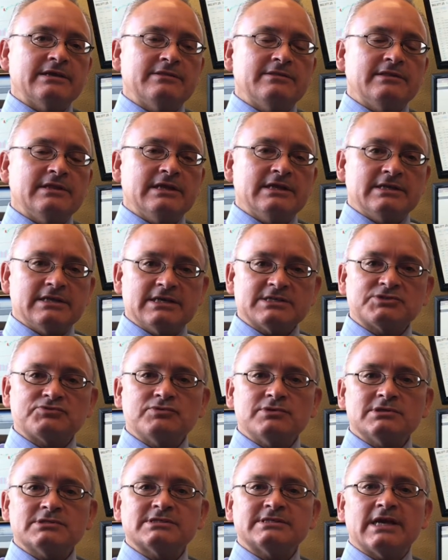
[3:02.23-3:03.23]
in the
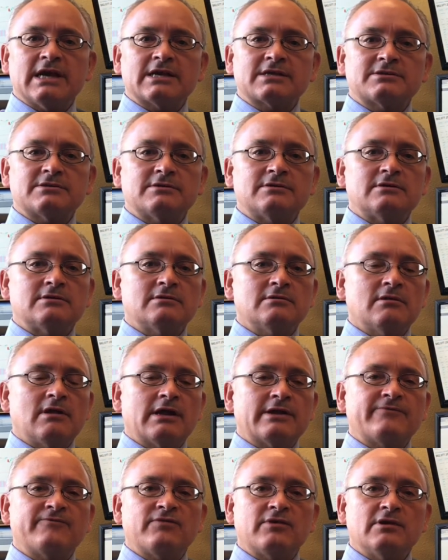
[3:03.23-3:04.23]
industrial sector. A
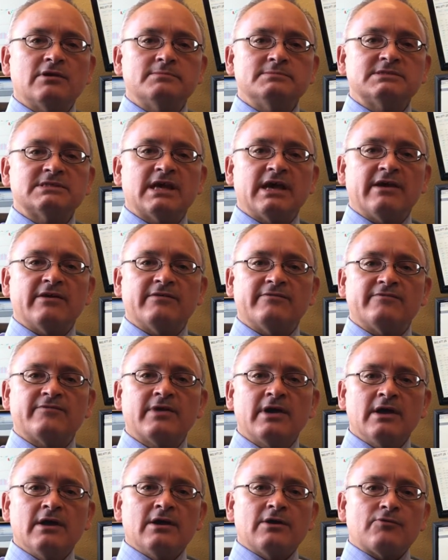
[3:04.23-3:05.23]
lot of firms have
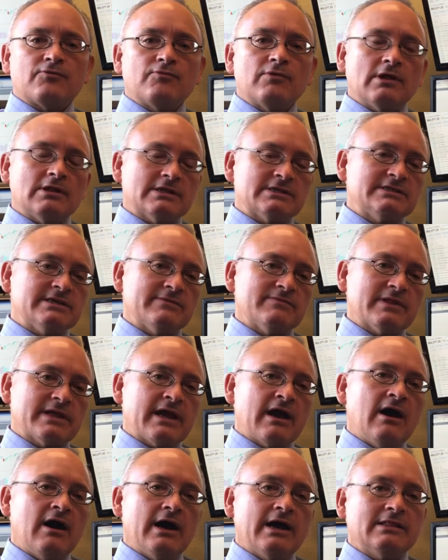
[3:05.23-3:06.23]
relatively
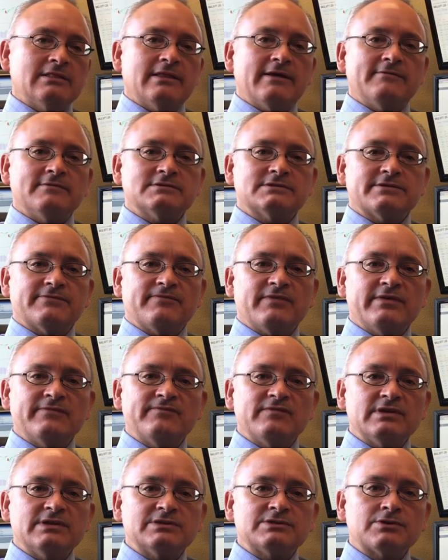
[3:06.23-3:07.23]
high levels of
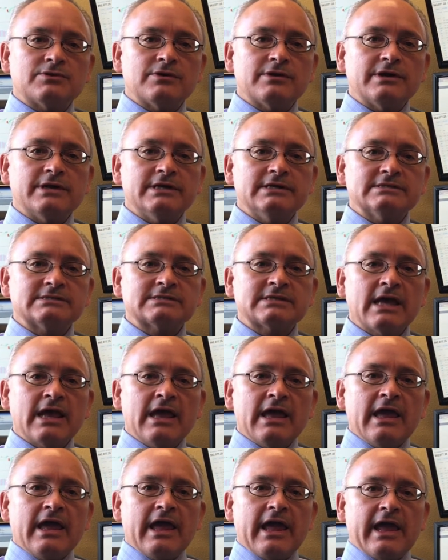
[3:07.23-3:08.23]
inventories,
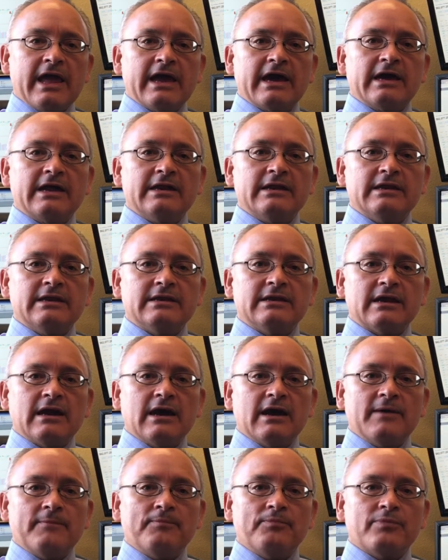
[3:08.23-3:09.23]
and
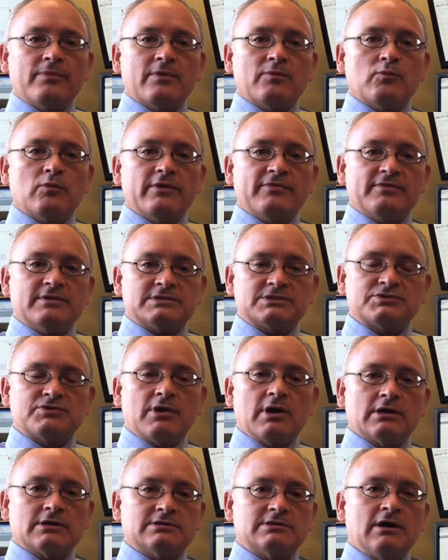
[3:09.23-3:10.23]
with the
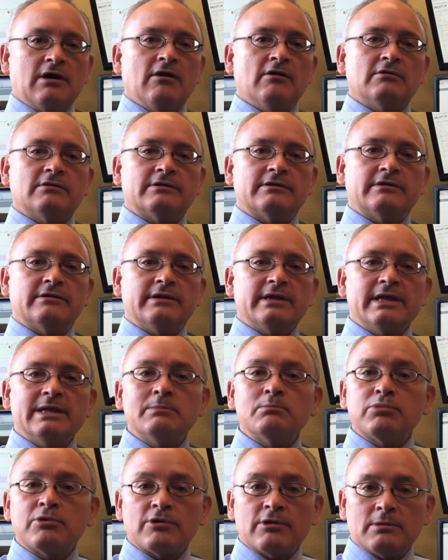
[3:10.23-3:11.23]
strong dollar,
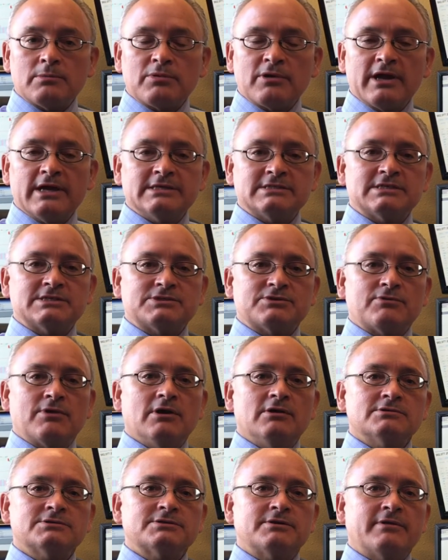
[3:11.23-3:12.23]
import prices are
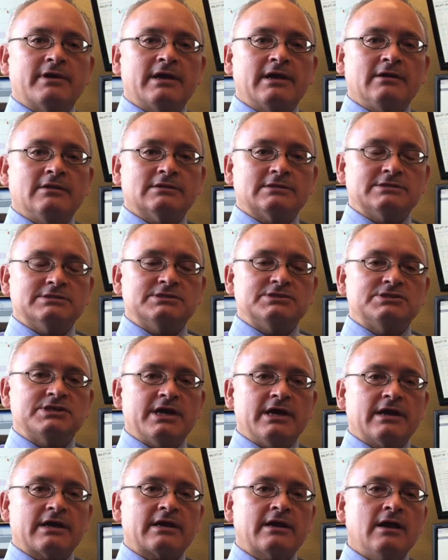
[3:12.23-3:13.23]
also held in
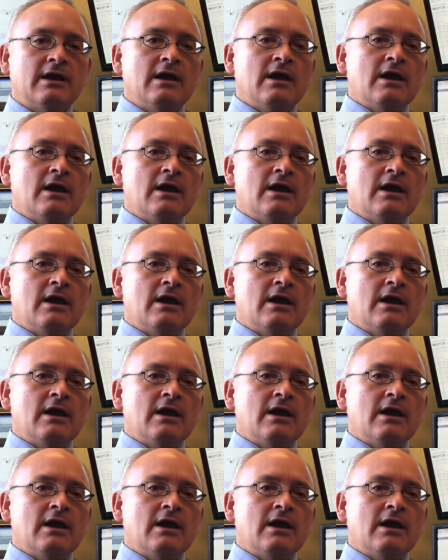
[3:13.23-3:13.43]
check.